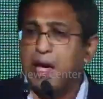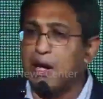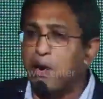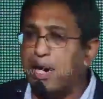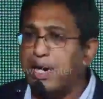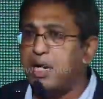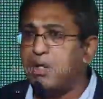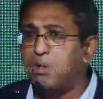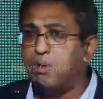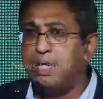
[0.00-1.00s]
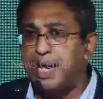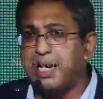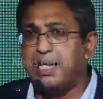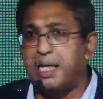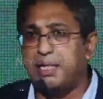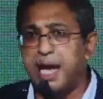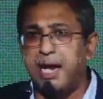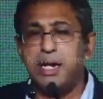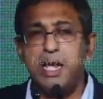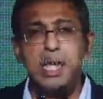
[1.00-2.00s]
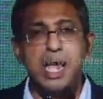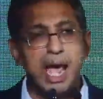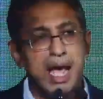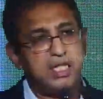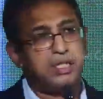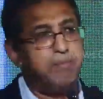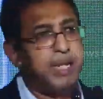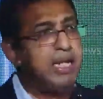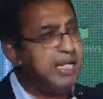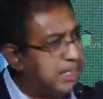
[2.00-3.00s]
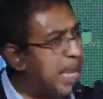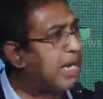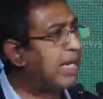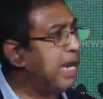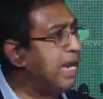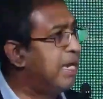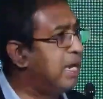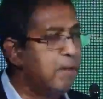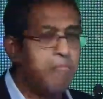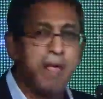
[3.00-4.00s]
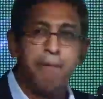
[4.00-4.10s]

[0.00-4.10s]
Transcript: According to data that has been disaggregated,